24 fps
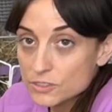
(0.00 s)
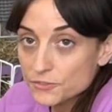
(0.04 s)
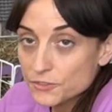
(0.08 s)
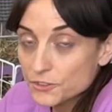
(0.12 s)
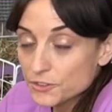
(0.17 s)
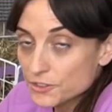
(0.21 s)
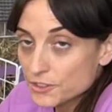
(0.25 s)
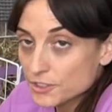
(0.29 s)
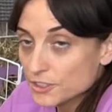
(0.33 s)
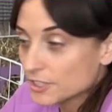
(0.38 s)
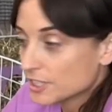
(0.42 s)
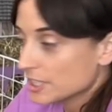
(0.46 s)
for
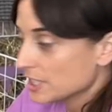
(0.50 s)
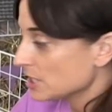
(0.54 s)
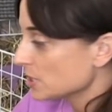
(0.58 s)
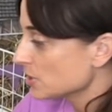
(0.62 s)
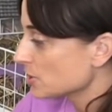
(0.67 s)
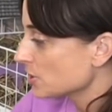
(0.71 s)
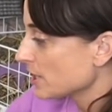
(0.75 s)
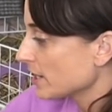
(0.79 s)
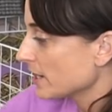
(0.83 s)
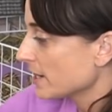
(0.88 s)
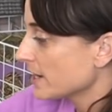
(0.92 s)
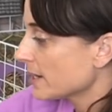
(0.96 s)
their cage,
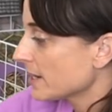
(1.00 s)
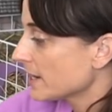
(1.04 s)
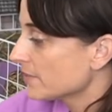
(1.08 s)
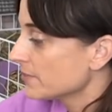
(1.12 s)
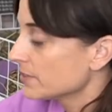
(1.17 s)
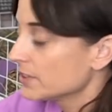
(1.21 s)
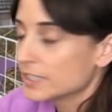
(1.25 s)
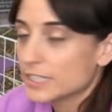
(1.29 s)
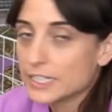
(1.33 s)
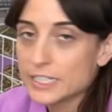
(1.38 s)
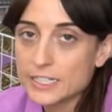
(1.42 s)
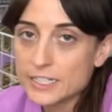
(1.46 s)
I have
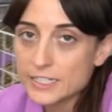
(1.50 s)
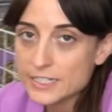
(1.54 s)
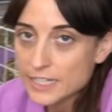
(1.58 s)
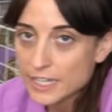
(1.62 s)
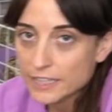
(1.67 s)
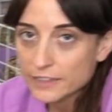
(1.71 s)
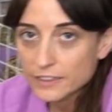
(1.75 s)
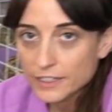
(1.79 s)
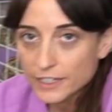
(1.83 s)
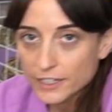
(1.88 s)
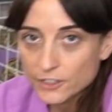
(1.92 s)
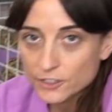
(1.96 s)
a guinea
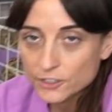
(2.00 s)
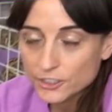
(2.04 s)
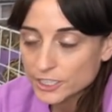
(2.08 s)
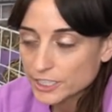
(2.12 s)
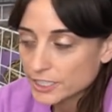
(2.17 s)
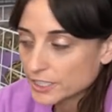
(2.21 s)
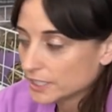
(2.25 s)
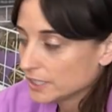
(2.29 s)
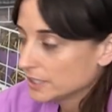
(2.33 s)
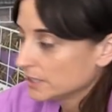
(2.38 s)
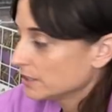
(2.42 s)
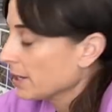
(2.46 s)
dad liner in
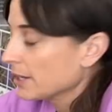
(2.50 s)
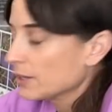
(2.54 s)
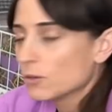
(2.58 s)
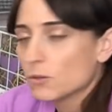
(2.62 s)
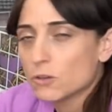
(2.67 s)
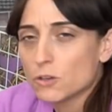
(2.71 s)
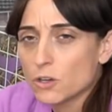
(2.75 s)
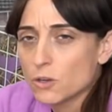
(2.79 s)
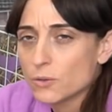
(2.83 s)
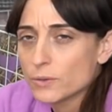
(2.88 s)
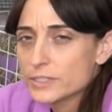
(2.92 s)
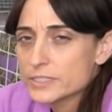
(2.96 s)
it. I don't
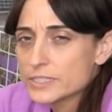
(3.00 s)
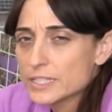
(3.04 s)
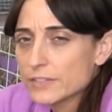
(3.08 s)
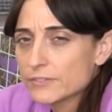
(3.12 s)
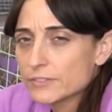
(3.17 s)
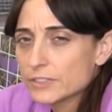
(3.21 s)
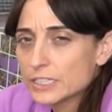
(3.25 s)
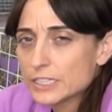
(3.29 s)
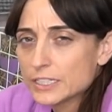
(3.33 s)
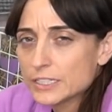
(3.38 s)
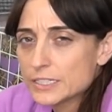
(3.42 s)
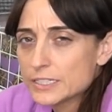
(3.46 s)
always have
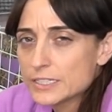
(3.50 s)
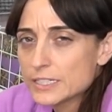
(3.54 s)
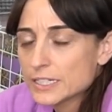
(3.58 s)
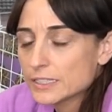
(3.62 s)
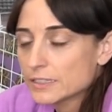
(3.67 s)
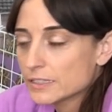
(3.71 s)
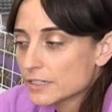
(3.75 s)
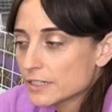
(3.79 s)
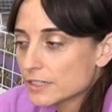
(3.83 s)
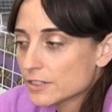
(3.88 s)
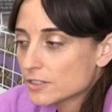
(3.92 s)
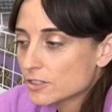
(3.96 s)
a guinea dad
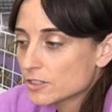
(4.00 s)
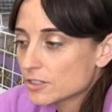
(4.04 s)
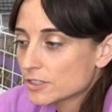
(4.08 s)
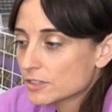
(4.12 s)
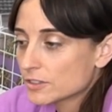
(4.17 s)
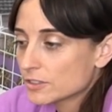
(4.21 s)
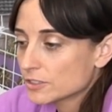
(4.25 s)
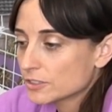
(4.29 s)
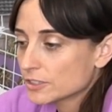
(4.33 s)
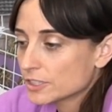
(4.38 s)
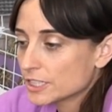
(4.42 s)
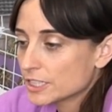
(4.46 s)
liner in
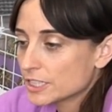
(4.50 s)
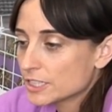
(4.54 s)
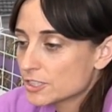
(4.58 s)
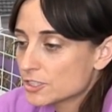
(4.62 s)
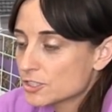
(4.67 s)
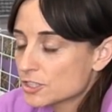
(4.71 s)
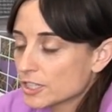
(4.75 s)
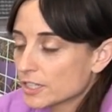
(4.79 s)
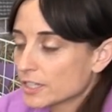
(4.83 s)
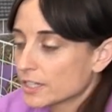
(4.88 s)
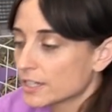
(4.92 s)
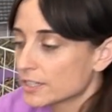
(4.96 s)
their cage.
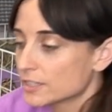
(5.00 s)
I